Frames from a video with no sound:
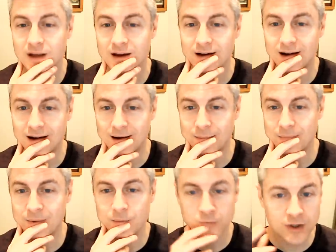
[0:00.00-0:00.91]
Um,
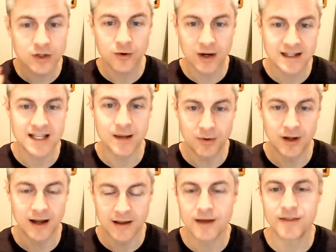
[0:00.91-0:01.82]
a really great example,
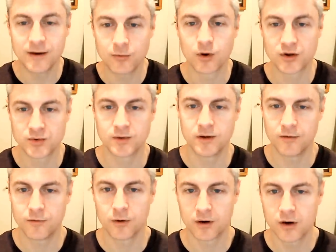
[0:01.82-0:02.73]
I, I think, works for,
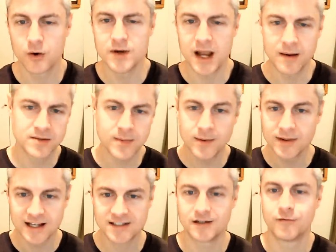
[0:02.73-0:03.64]
for Codenames, maybe
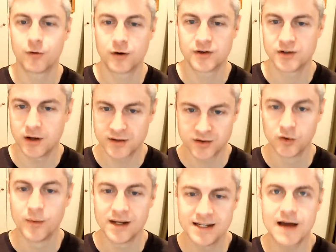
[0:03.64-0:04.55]
less so for Azul,
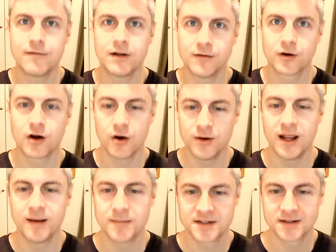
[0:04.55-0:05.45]
but definitely for
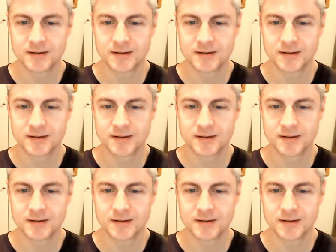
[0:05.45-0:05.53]
Codenames.